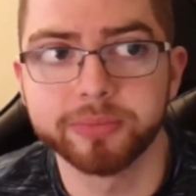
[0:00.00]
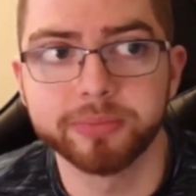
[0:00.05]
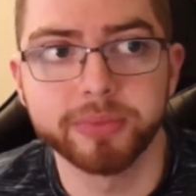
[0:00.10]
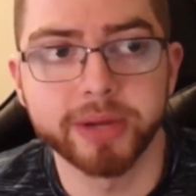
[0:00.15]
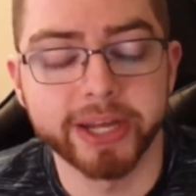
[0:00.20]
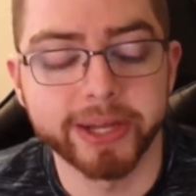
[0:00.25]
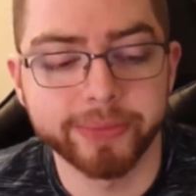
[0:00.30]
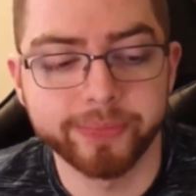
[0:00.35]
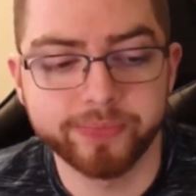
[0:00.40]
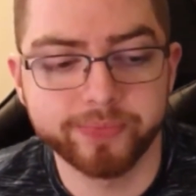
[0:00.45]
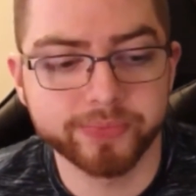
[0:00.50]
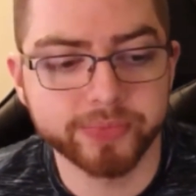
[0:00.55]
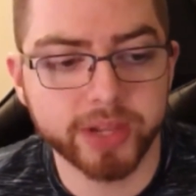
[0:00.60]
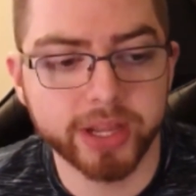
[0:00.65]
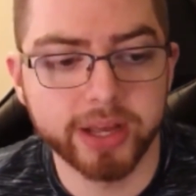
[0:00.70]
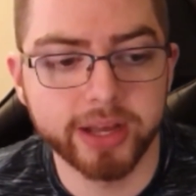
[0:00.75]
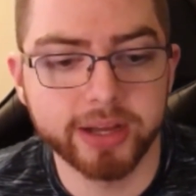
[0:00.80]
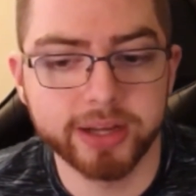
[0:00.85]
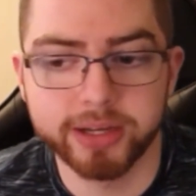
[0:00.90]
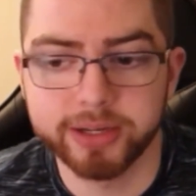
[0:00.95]
But
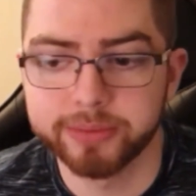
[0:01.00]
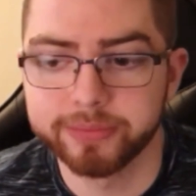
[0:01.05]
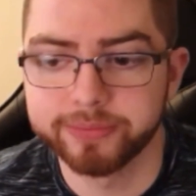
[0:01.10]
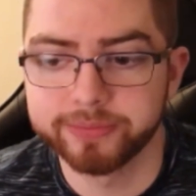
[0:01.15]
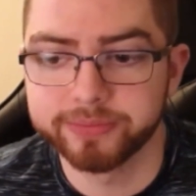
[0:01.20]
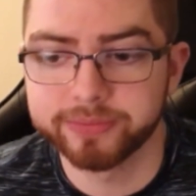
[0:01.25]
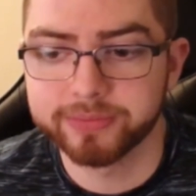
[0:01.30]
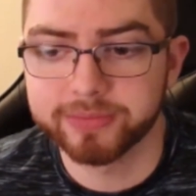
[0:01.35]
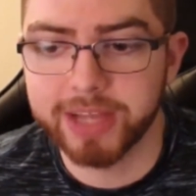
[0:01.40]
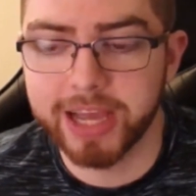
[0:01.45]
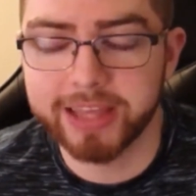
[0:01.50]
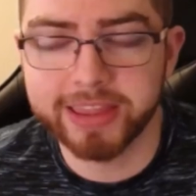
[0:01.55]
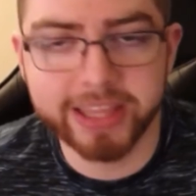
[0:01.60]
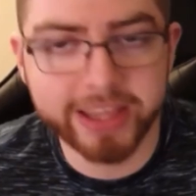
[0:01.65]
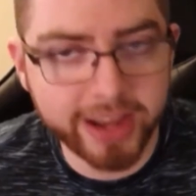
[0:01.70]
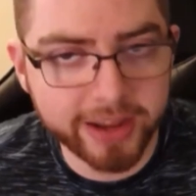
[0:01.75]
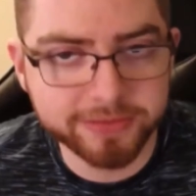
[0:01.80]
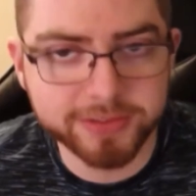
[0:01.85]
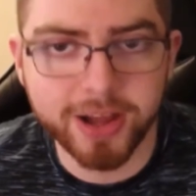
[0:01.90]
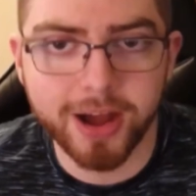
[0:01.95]
I
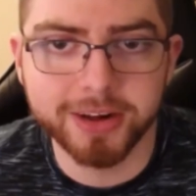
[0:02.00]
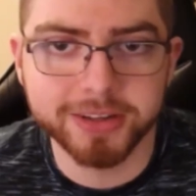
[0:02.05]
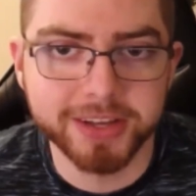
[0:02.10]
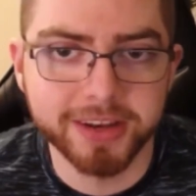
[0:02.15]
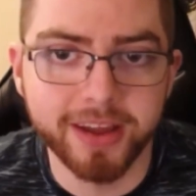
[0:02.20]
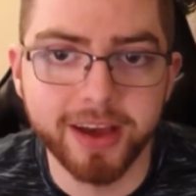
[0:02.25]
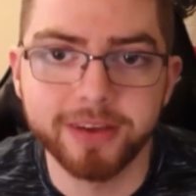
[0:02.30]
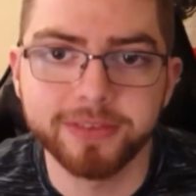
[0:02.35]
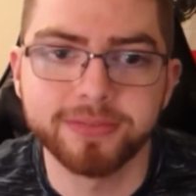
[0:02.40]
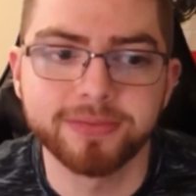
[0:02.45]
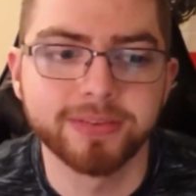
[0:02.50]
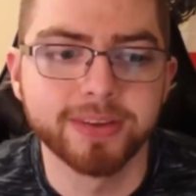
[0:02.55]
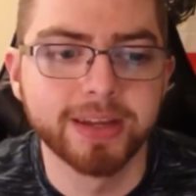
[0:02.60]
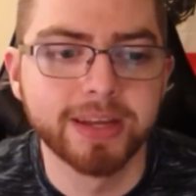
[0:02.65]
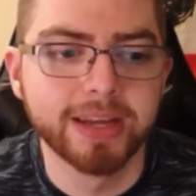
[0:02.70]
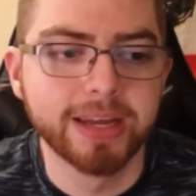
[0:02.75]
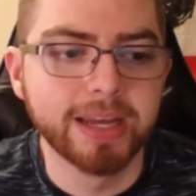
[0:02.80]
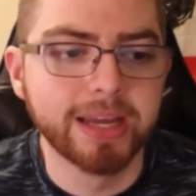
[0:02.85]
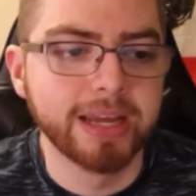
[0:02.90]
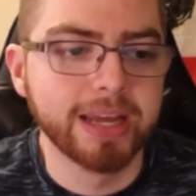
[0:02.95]
think I've talked enough.
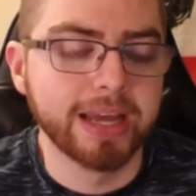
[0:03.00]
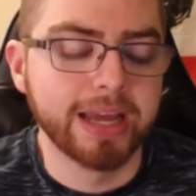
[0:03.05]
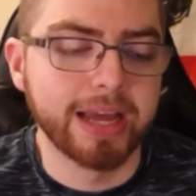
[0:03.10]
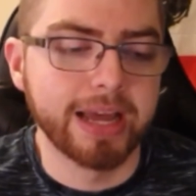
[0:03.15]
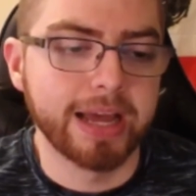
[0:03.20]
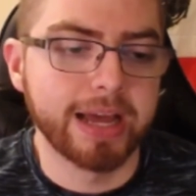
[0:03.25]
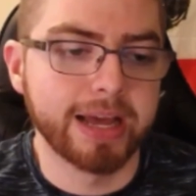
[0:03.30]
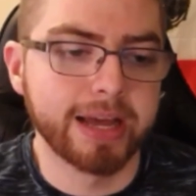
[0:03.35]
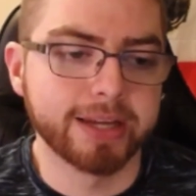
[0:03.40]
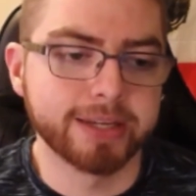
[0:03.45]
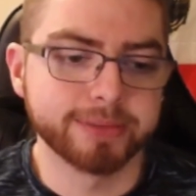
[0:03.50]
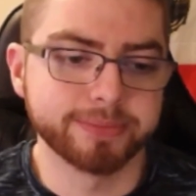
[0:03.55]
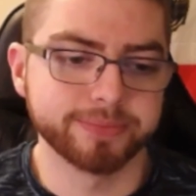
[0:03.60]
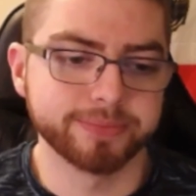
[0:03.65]
I